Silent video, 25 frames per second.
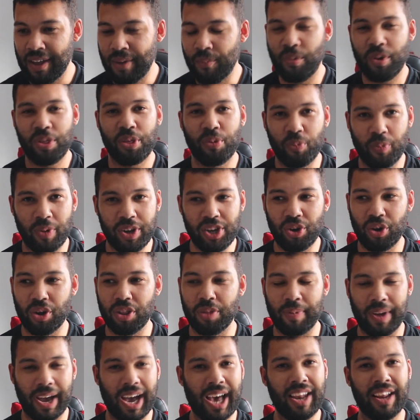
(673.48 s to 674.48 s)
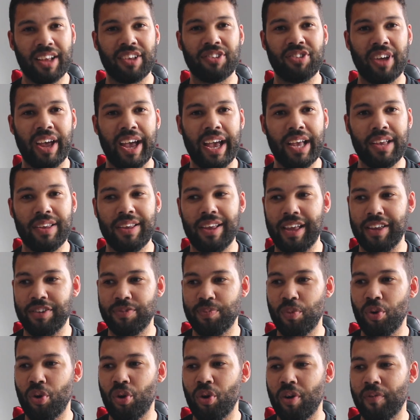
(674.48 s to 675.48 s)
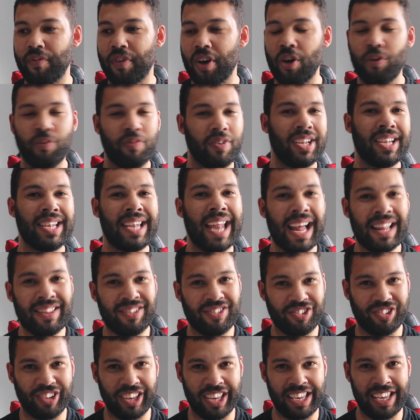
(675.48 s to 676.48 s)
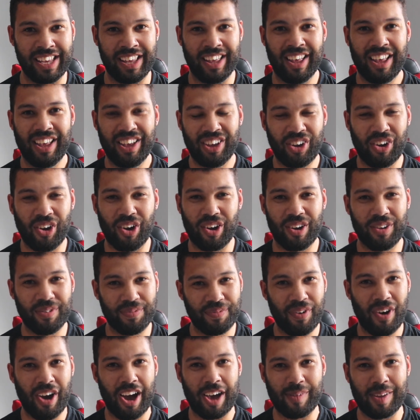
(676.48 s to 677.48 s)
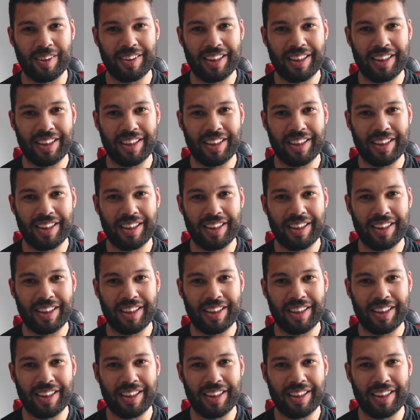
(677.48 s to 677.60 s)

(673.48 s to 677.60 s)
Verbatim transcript: with when you've got the mechanics there, it's more of a, of a ladsy kind of vibe.